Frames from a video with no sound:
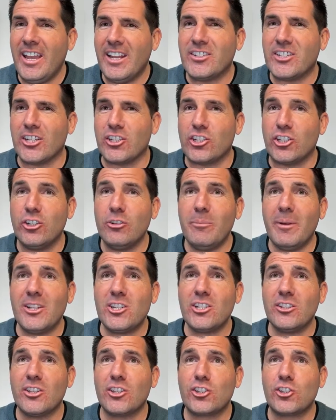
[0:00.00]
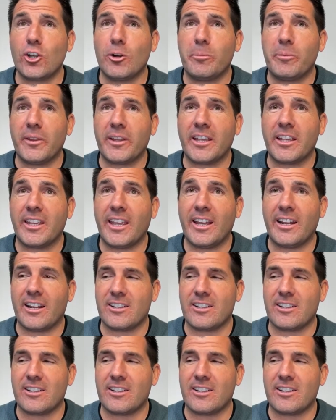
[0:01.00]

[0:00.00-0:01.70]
did you mention the soap thing again?